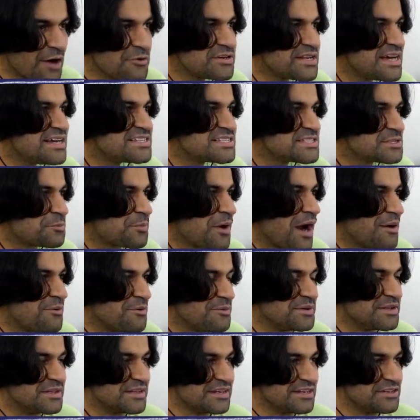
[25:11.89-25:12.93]
does the
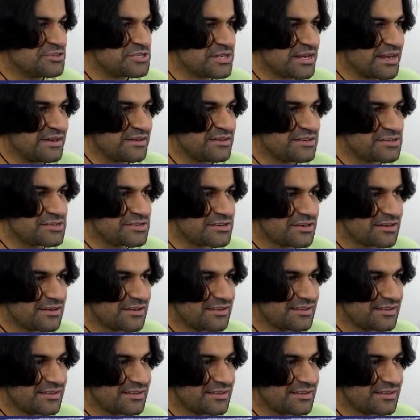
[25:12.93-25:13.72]
probability change?